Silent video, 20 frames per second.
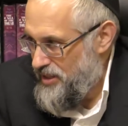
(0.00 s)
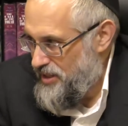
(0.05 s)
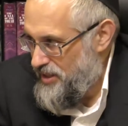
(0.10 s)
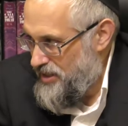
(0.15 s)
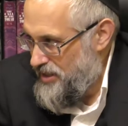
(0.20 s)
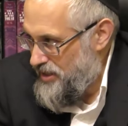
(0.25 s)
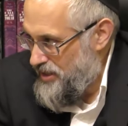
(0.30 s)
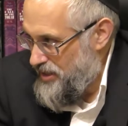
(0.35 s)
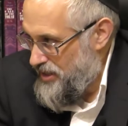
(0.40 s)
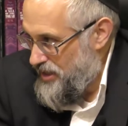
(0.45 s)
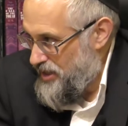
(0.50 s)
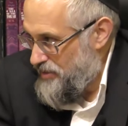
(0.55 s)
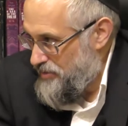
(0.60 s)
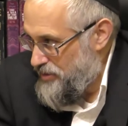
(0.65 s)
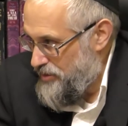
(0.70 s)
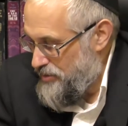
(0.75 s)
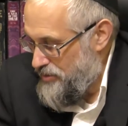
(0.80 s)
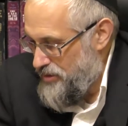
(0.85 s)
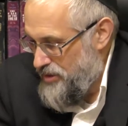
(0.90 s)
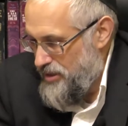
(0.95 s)
the king of
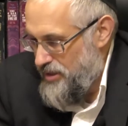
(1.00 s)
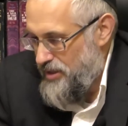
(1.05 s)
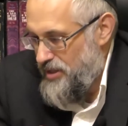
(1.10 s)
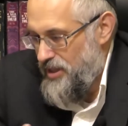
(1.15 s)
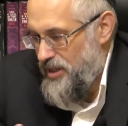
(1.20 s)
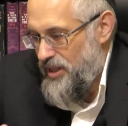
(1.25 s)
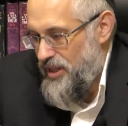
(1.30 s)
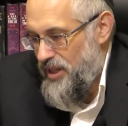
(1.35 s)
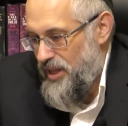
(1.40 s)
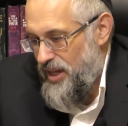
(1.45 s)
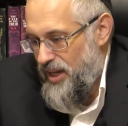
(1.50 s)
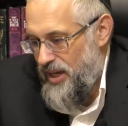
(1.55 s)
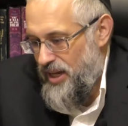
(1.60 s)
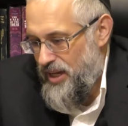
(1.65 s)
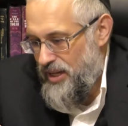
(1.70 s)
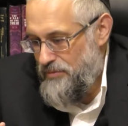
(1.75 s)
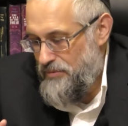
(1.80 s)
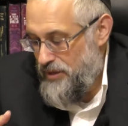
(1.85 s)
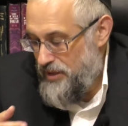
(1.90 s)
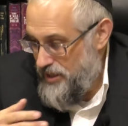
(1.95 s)
Yehuda,
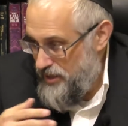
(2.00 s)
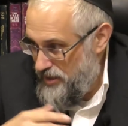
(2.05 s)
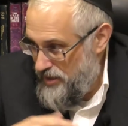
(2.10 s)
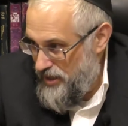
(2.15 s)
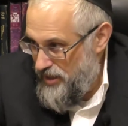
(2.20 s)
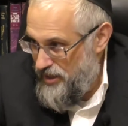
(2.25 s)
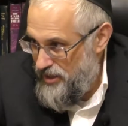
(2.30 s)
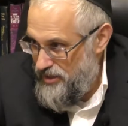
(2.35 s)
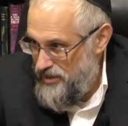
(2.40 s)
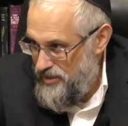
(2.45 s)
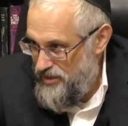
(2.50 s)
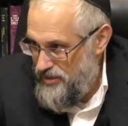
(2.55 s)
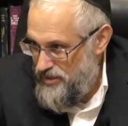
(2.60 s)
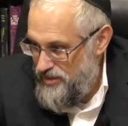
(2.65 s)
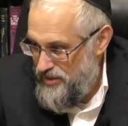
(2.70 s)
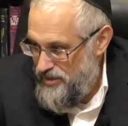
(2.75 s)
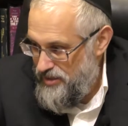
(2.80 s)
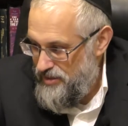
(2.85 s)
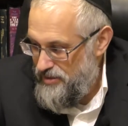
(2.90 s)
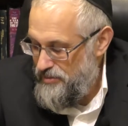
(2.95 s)
and when he died,
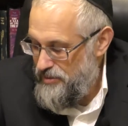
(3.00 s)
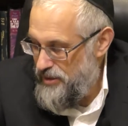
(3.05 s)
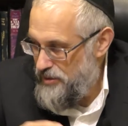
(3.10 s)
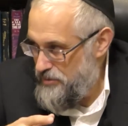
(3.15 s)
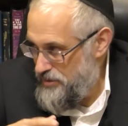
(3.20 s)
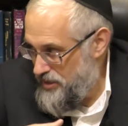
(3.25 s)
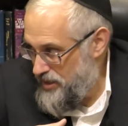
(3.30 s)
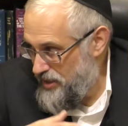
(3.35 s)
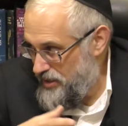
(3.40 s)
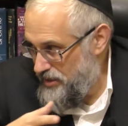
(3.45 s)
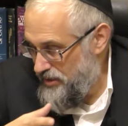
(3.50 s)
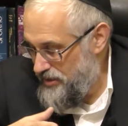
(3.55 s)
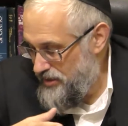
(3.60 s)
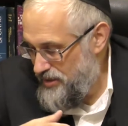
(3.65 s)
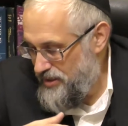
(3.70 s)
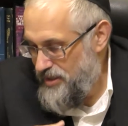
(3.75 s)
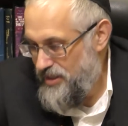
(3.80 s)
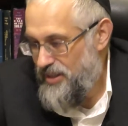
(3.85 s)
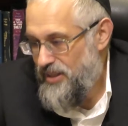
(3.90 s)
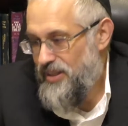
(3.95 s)
when he was killed,
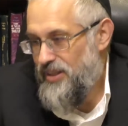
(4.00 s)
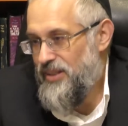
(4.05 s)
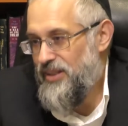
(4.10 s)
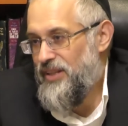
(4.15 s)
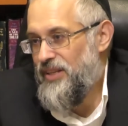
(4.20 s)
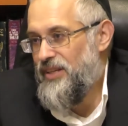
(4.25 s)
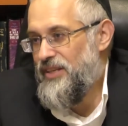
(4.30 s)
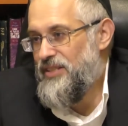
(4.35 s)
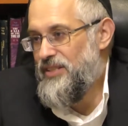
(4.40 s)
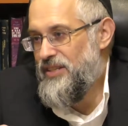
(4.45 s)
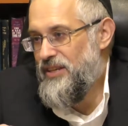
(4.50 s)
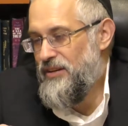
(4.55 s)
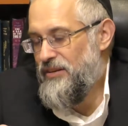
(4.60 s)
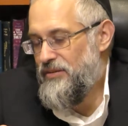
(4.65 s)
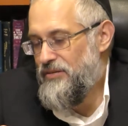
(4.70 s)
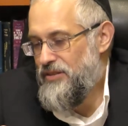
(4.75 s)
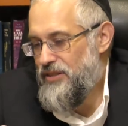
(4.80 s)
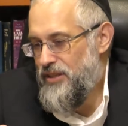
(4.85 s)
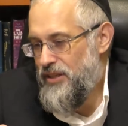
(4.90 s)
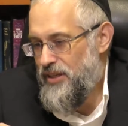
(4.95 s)

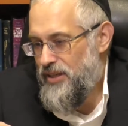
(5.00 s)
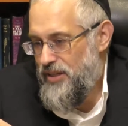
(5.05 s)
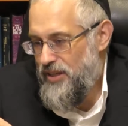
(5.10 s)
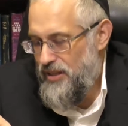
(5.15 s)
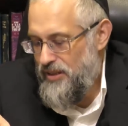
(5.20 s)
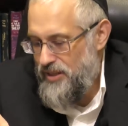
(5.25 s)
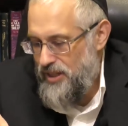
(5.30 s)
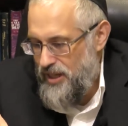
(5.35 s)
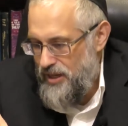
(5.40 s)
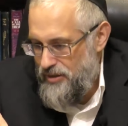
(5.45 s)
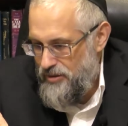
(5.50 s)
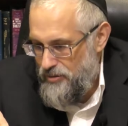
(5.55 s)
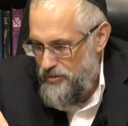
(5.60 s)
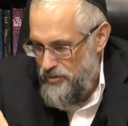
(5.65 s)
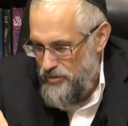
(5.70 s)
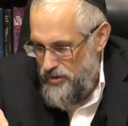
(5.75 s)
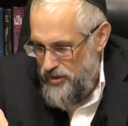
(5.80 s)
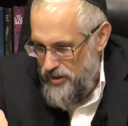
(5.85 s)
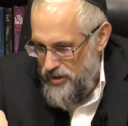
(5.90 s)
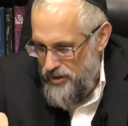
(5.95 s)
so she killed out
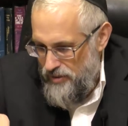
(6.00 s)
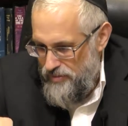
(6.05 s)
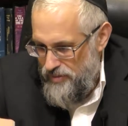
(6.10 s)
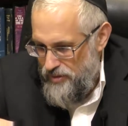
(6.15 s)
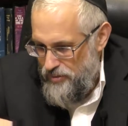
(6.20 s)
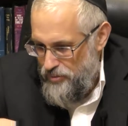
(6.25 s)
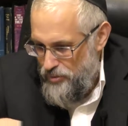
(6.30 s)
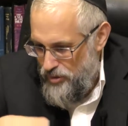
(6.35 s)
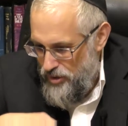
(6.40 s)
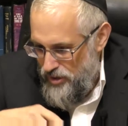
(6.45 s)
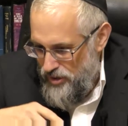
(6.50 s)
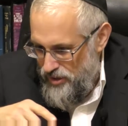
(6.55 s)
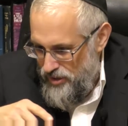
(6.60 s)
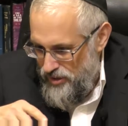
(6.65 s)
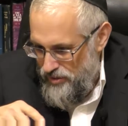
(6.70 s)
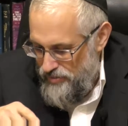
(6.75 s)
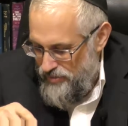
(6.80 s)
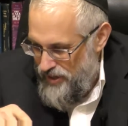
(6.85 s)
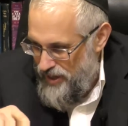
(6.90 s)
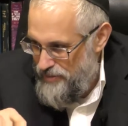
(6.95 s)
all of the
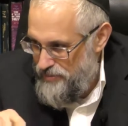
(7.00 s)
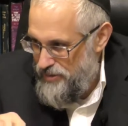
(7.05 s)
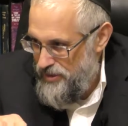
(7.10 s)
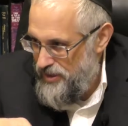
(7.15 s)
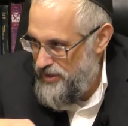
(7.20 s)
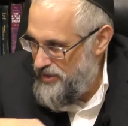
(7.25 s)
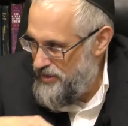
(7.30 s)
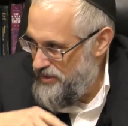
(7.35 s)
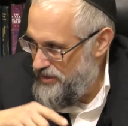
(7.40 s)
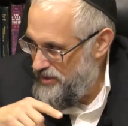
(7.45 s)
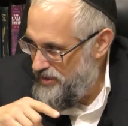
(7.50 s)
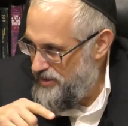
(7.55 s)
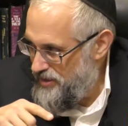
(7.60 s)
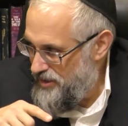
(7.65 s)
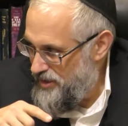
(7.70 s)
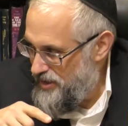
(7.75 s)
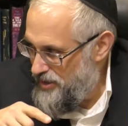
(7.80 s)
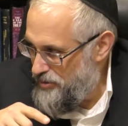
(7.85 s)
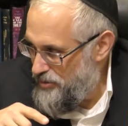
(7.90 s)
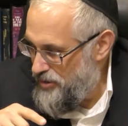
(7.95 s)
royal family
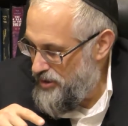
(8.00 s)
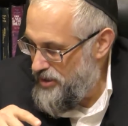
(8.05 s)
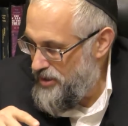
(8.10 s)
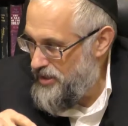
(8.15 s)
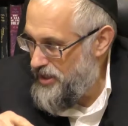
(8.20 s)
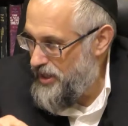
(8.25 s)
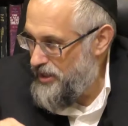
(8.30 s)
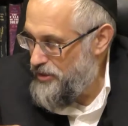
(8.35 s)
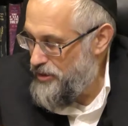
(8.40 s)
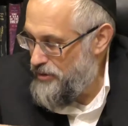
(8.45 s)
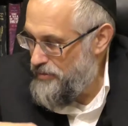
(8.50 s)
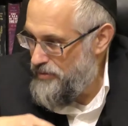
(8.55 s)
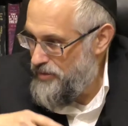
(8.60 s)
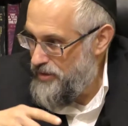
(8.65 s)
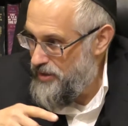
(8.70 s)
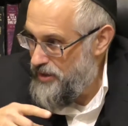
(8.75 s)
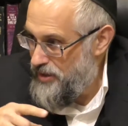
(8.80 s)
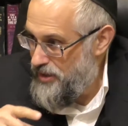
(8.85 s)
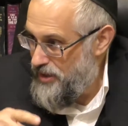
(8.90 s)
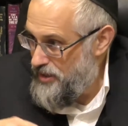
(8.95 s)
in order to take
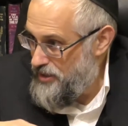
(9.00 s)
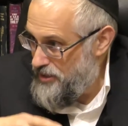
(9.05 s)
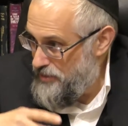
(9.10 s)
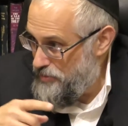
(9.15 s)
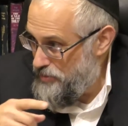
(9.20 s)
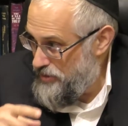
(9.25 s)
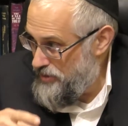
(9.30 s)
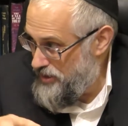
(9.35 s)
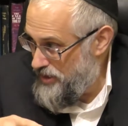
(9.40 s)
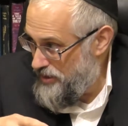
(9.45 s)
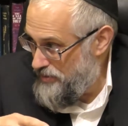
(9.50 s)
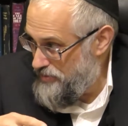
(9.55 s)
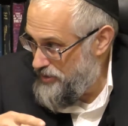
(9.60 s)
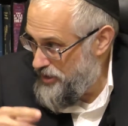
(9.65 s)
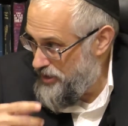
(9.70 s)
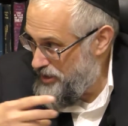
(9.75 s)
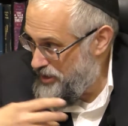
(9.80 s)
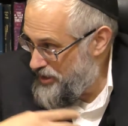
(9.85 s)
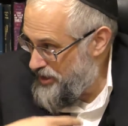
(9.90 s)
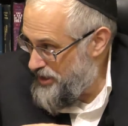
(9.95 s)
over the kingship herself.
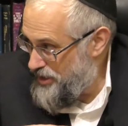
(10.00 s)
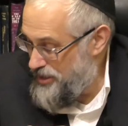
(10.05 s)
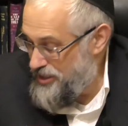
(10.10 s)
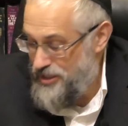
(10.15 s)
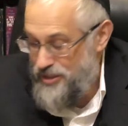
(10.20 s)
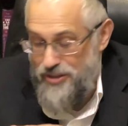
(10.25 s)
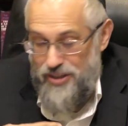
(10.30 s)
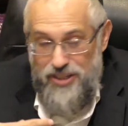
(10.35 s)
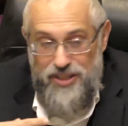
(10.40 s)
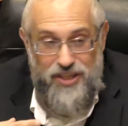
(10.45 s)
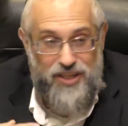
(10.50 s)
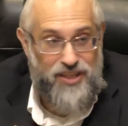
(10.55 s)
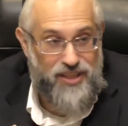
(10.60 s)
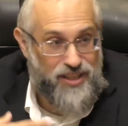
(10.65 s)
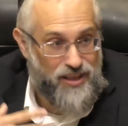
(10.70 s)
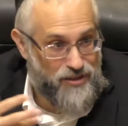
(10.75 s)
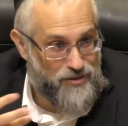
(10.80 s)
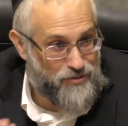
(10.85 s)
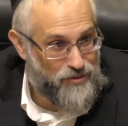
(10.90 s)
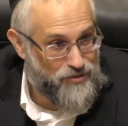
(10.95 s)
She
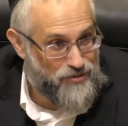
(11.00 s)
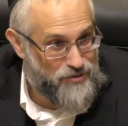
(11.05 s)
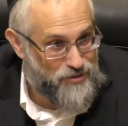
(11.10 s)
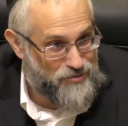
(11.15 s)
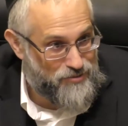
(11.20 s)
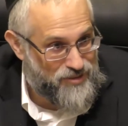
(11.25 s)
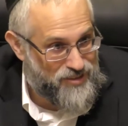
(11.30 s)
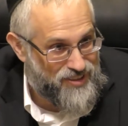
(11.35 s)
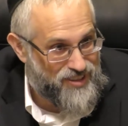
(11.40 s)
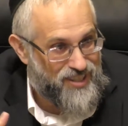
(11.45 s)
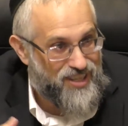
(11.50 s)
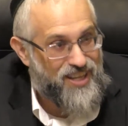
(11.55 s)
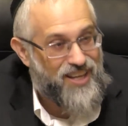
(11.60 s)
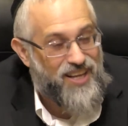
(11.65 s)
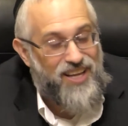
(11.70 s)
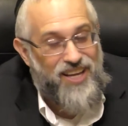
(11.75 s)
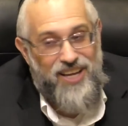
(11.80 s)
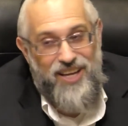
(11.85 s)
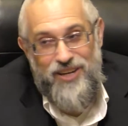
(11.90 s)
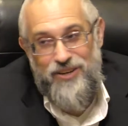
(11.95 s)
killed out her own children,
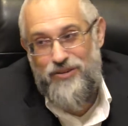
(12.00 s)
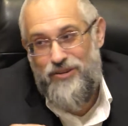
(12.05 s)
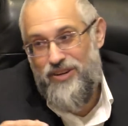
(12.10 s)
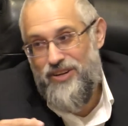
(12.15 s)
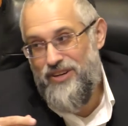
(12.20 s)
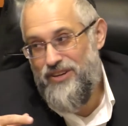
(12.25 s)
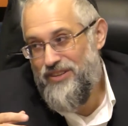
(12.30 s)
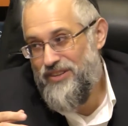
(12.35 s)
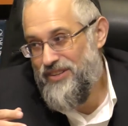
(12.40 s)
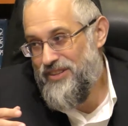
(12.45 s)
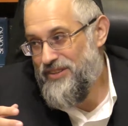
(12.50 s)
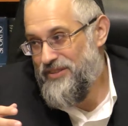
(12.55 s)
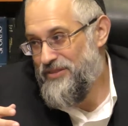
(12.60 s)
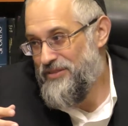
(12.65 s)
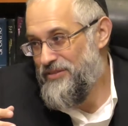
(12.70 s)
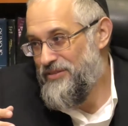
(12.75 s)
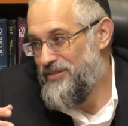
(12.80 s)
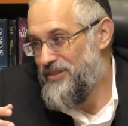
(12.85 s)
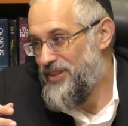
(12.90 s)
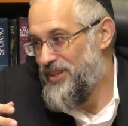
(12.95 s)

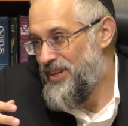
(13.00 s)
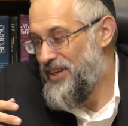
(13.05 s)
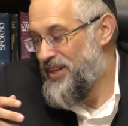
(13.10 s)
her